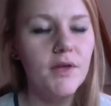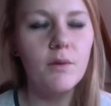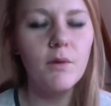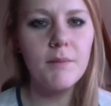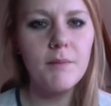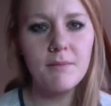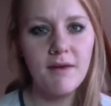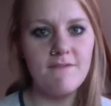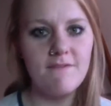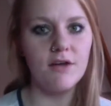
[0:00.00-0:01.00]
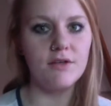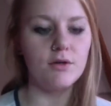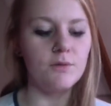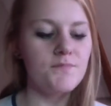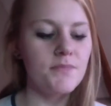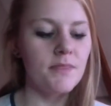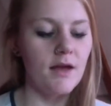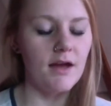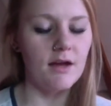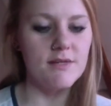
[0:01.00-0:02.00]
And what do I mean by value?
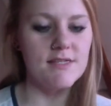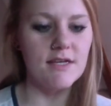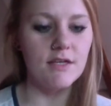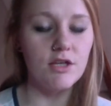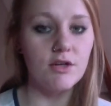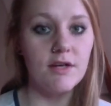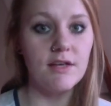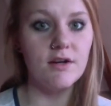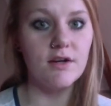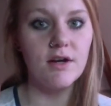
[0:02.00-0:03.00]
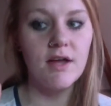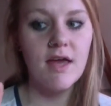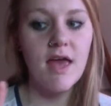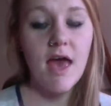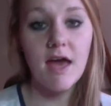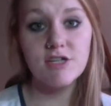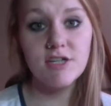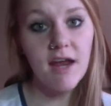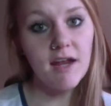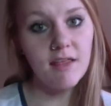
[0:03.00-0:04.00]
I always think you're either
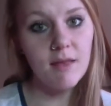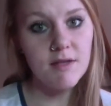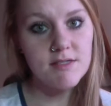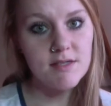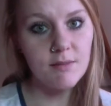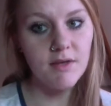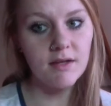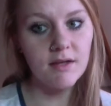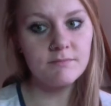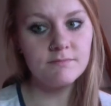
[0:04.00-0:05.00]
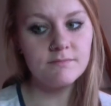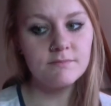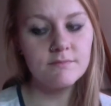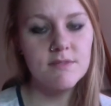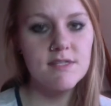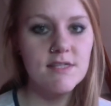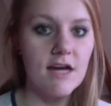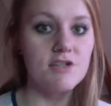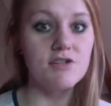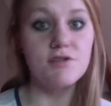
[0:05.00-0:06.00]
educating them on something
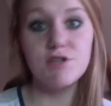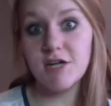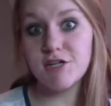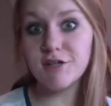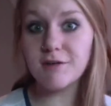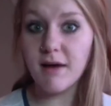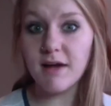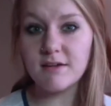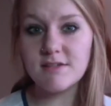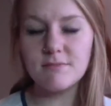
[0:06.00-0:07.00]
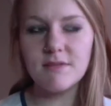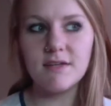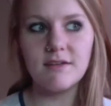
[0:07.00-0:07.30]
/ changing their mind on something.